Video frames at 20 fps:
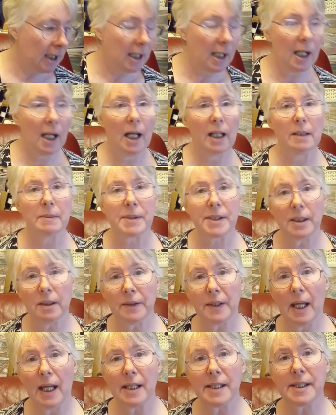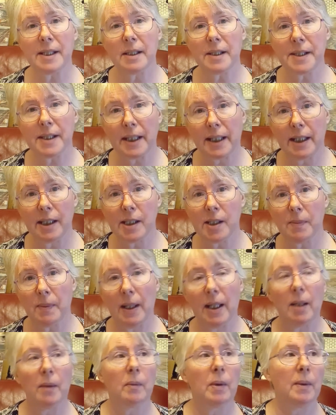And I'm still there, still sticking to
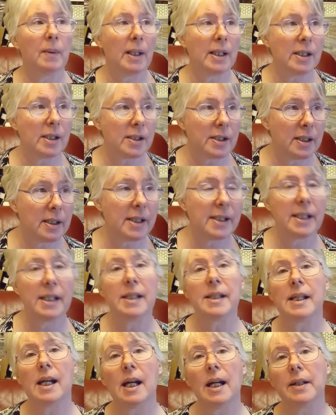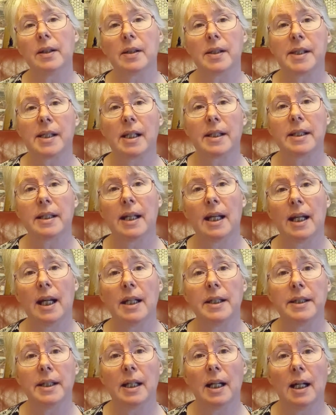it. We went to the seaside on Saturday,
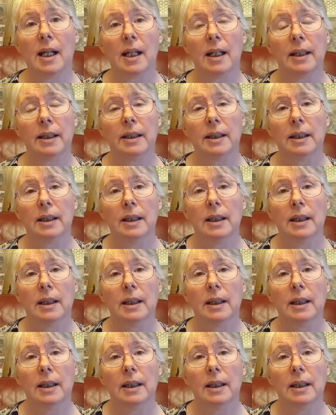Andy and I.